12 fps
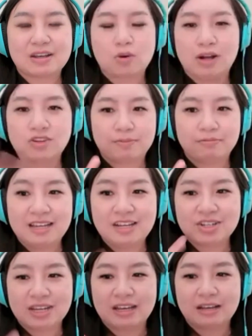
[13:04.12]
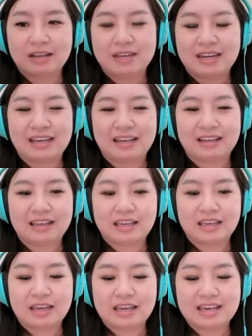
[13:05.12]
a quadriplegic, meaning
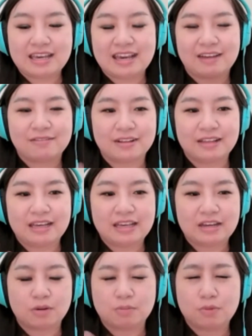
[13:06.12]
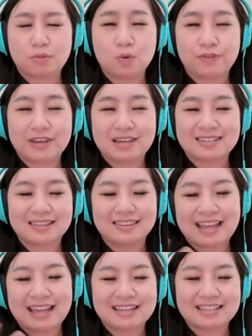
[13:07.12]
he can't really you know move his
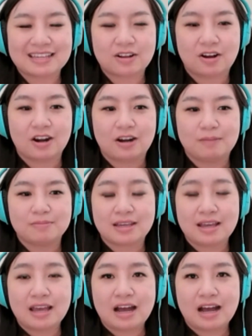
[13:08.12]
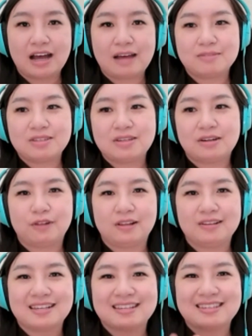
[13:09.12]
legs and arms um, to the
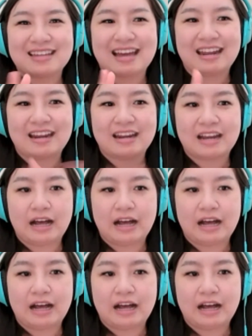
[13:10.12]
fullest extent.